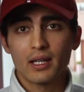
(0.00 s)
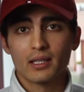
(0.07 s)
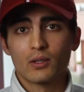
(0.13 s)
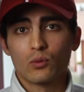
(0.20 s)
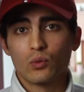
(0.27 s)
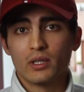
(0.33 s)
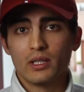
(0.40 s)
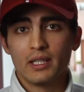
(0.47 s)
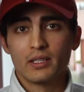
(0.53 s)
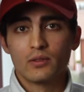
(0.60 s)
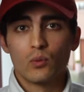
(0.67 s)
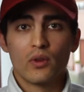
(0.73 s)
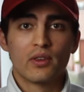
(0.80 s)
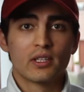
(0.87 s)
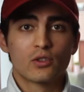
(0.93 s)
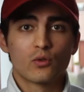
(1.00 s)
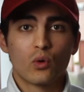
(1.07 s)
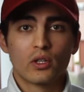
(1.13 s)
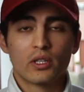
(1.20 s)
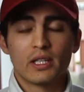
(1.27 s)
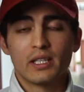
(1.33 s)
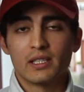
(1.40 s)
that we did with this
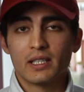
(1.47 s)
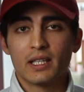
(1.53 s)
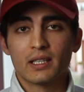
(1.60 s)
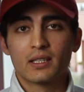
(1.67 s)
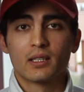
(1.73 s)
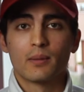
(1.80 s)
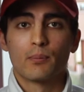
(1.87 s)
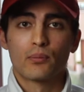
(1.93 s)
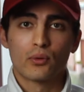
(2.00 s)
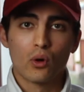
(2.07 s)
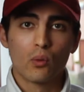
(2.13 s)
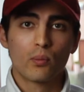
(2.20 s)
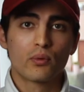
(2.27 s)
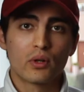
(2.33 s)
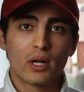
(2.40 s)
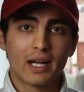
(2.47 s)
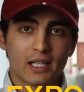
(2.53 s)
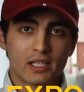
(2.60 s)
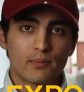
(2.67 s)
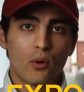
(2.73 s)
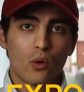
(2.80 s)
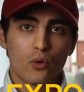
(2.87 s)
one is get the proper
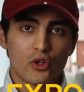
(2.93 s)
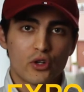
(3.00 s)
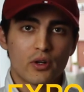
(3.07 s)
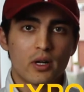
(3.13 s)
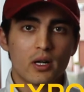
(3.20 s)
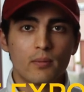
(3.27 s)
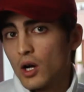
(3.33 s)
exposure.